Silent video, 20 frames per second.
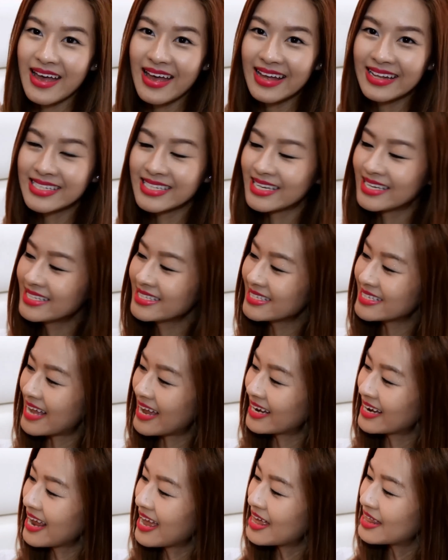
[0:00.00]
And
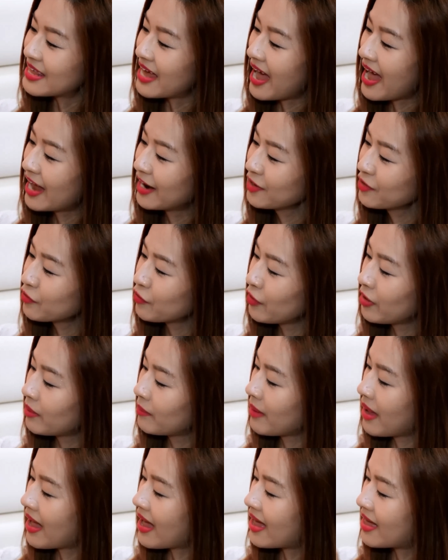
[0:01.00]
inside, the hand
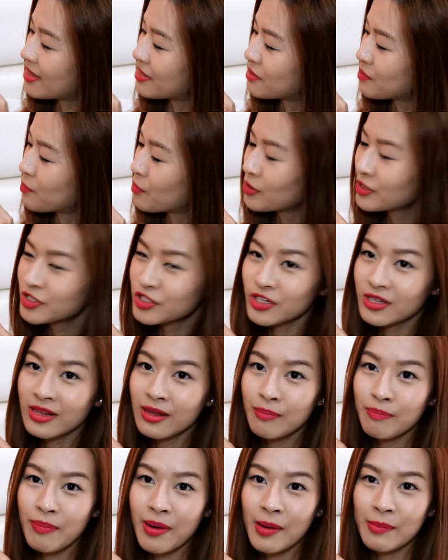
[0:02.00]
cream and the moisture
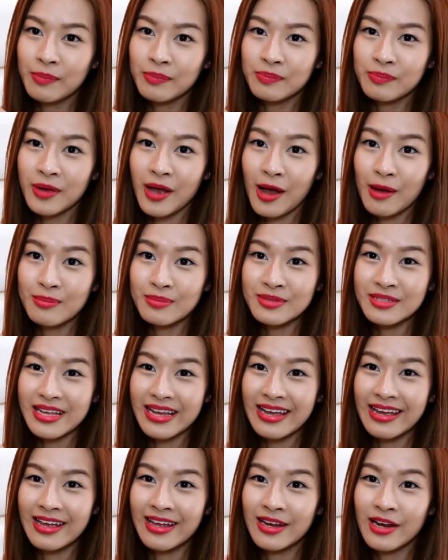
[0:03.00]
lip balm comes
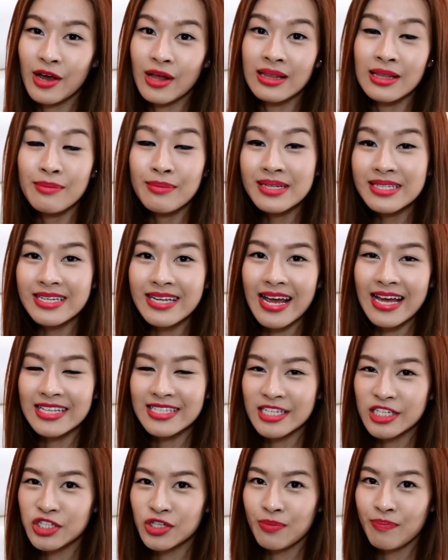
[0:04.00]
in a limited
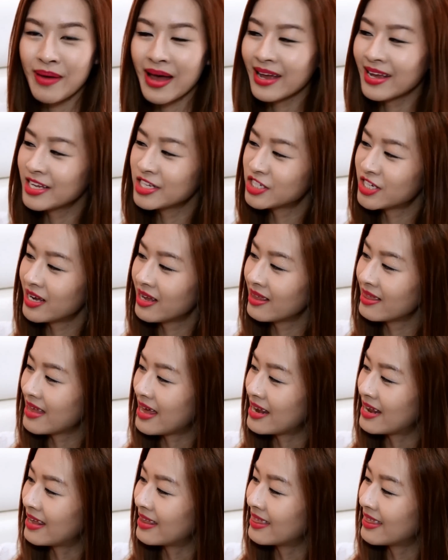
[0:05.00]
edition packaging
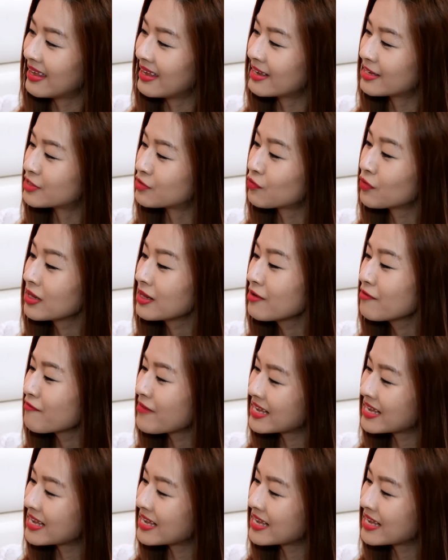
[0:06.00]
that I think is really